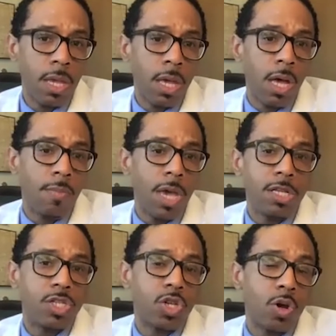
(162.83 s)
And
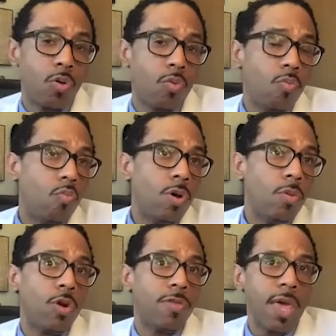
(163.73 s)
so when
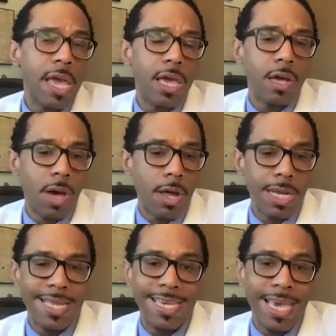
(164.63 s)
we're thinking about
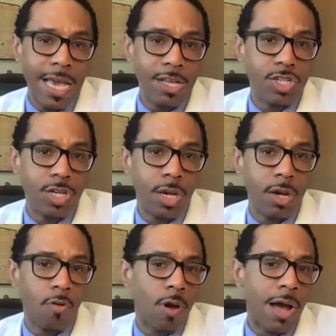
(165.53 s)
engaging
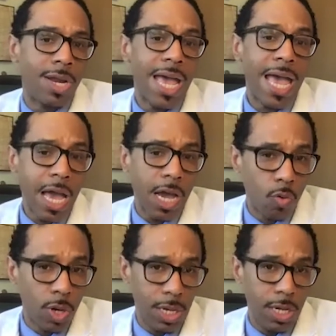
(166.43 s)
around
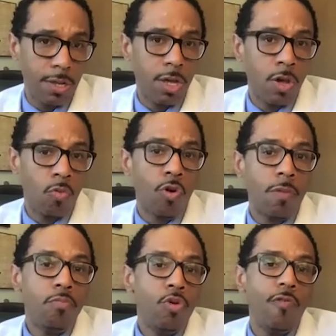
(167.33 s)
equity, we're
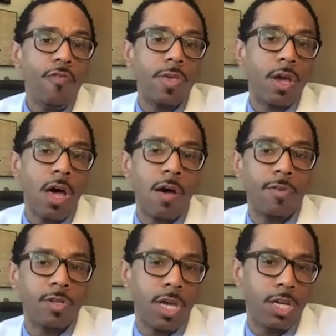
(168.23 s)
moving the
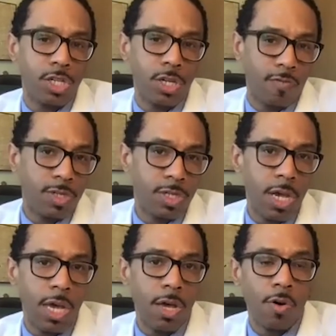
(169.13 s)
conversation from
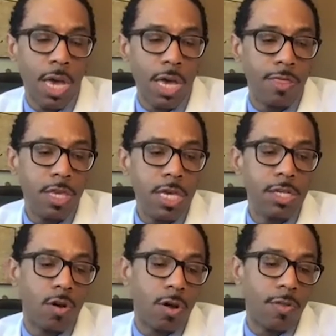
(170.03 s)
saying, okay,
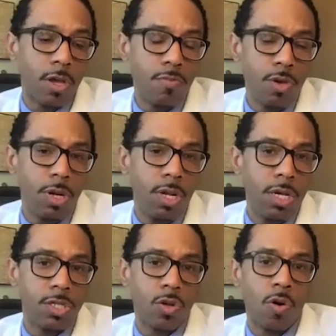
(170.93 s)
these are the
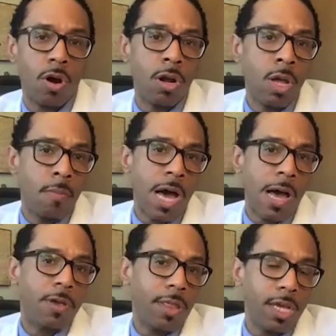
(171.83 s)
communities or
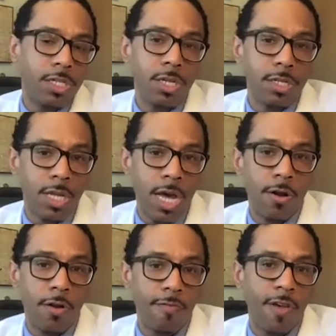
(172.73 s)
populations that are
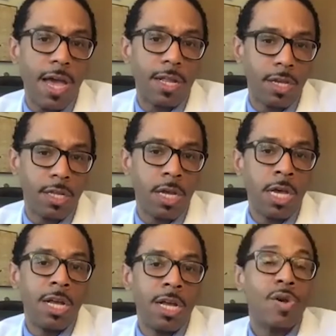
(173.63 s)
affected,
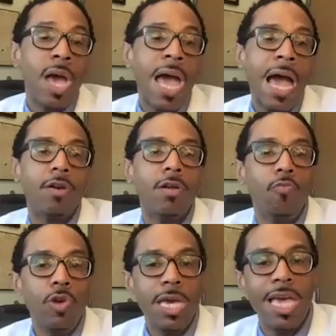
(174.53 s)
to how can
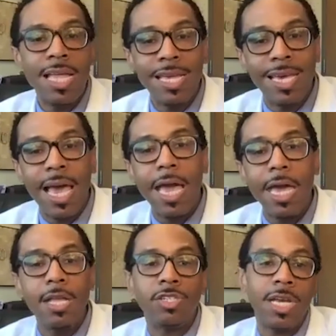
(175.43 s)
we
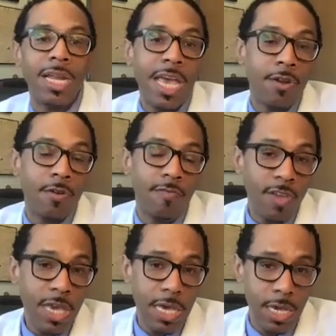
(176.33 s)
engage and
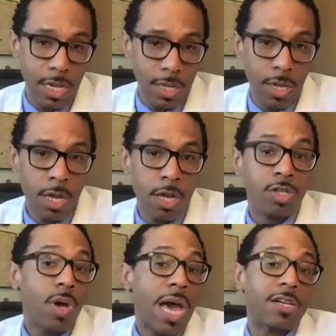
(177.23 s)
intervene
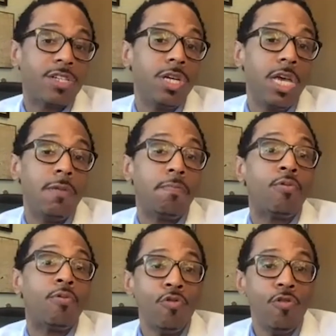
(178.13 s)
to actually
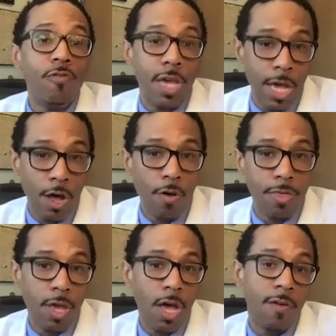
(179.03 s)
improve the health
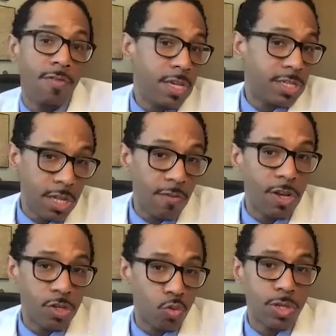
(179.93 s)
of these
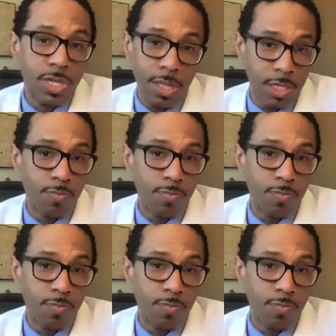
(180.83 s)
individuals in these